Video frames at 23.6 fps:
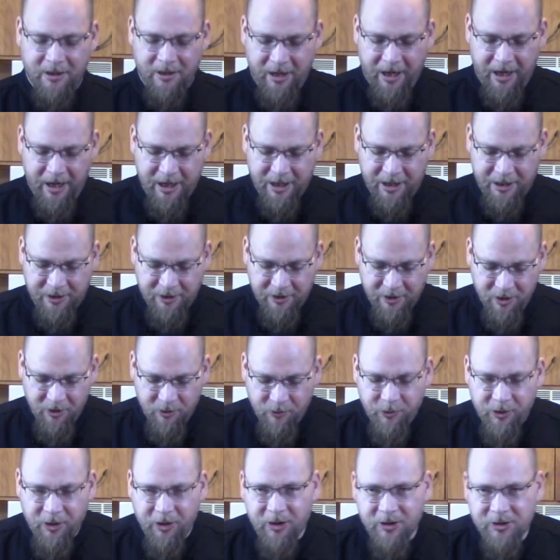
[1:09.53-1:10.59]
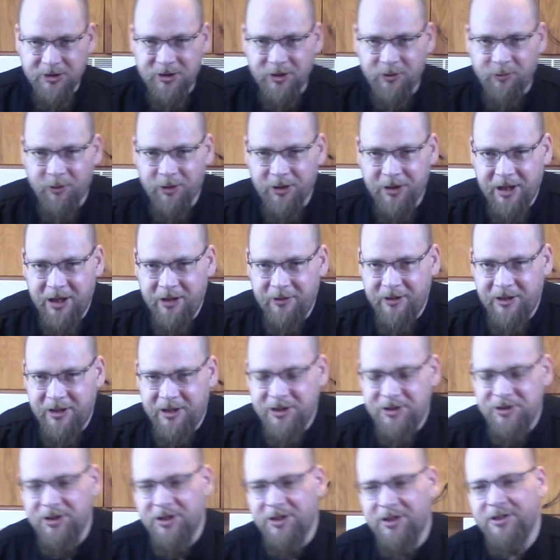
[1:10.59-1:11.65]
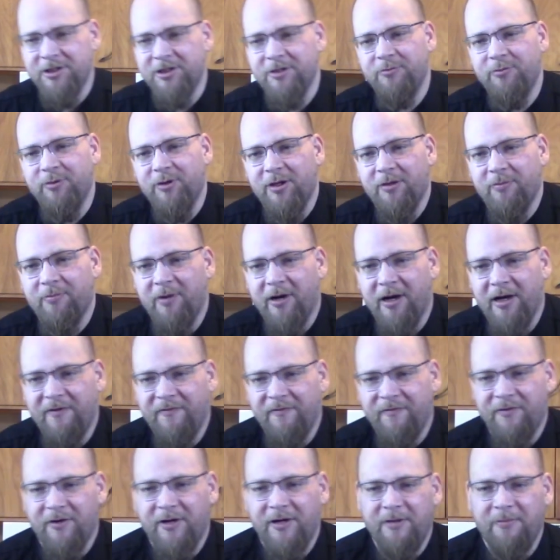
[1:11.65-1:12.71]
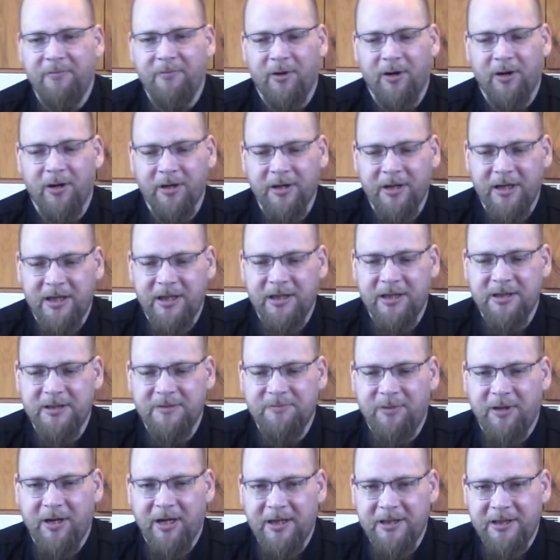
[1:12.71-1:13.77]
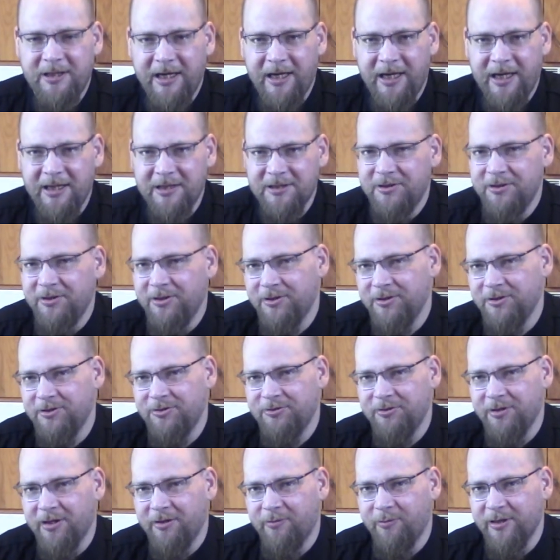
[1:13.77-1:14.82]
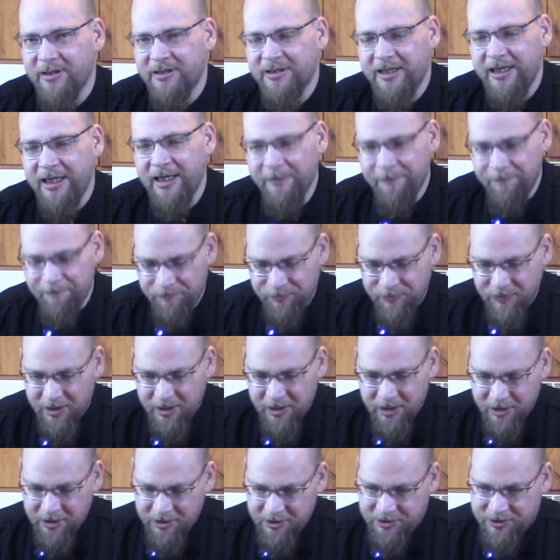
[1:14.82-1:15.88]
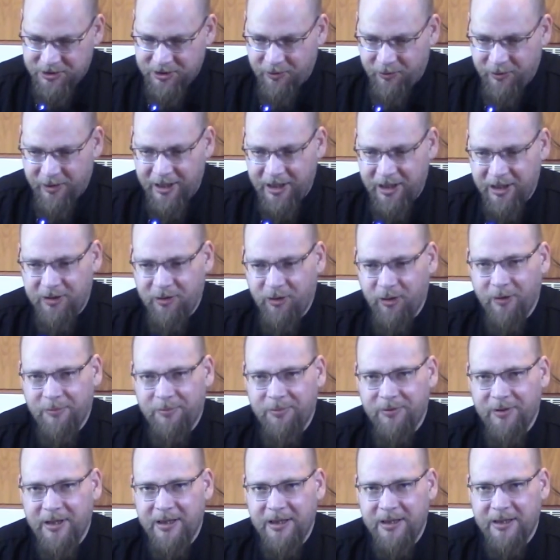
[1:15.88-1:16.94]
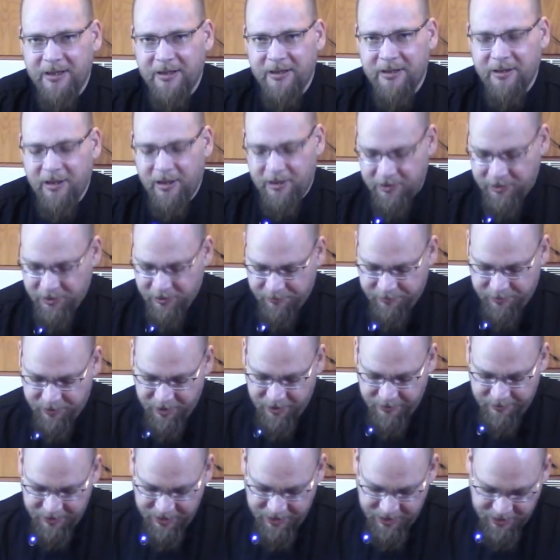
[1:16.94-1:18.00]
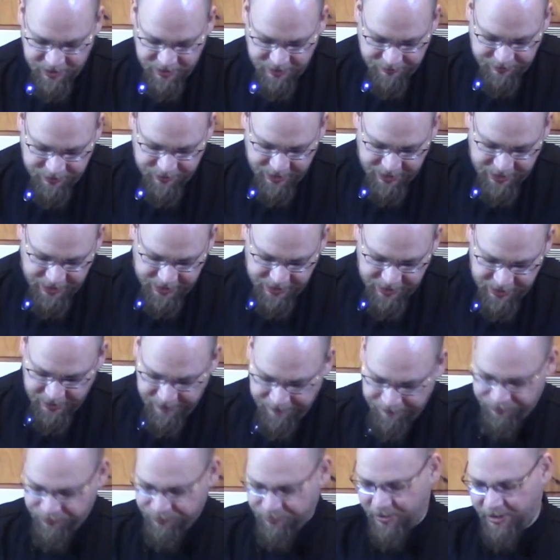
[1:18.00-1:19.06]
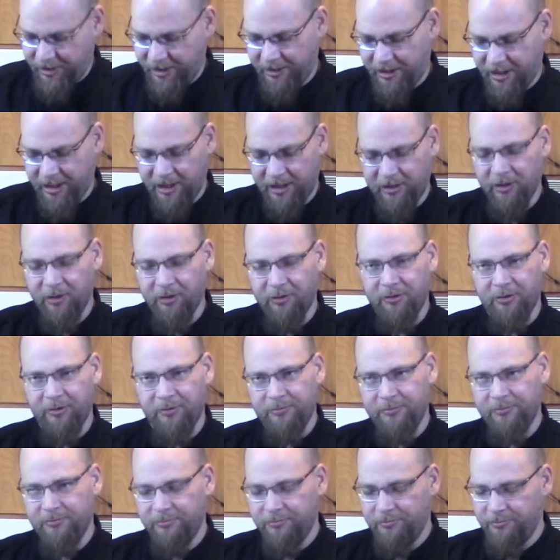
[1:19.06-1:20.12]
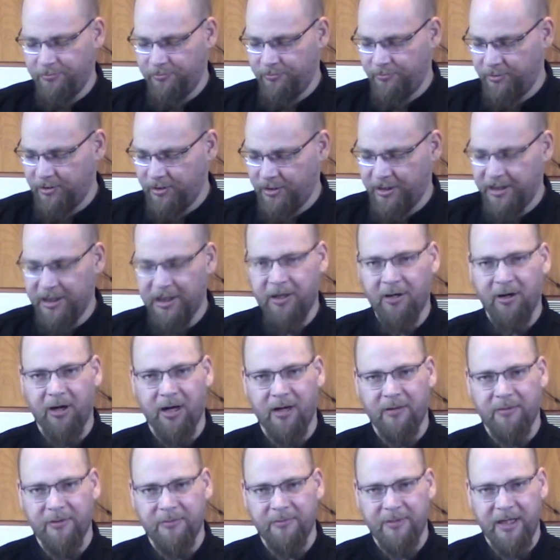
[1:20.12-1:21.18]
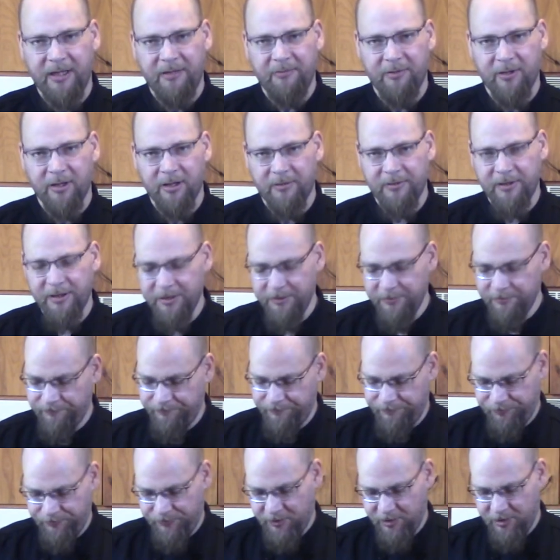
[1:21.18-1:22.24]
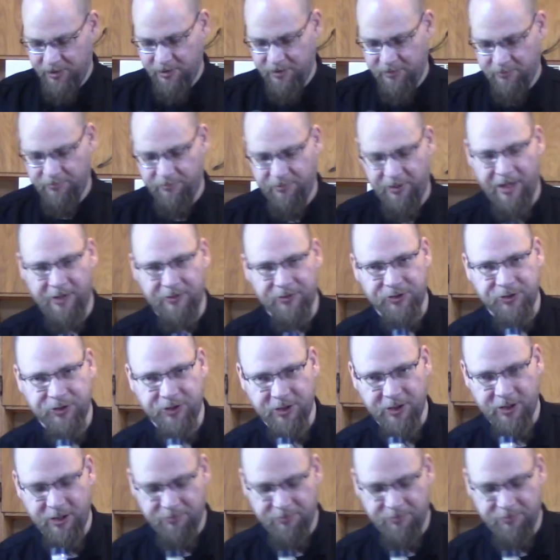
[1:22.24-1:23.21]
And we're also working in conjunction with my friend Mark and his podcast, Nerds Drink Whiskey. So I incorporated a little bourbon into the blend, but I got a local Gig Harbor made bourbon, brown sugar